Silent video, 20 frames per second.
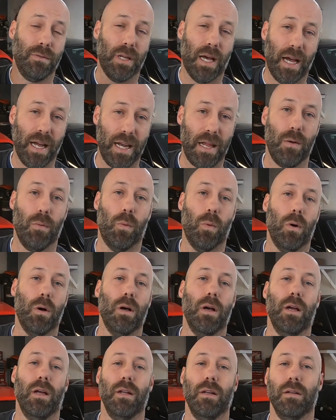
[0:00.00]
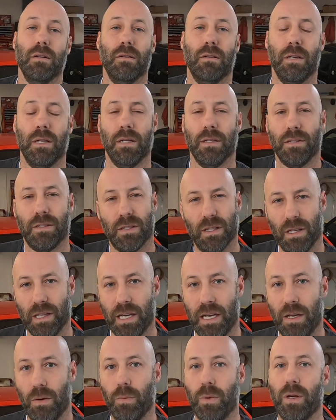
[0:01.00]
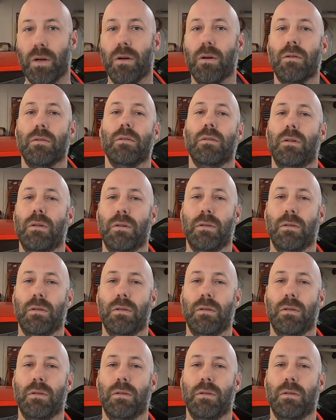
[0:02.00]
91 Saleen wheel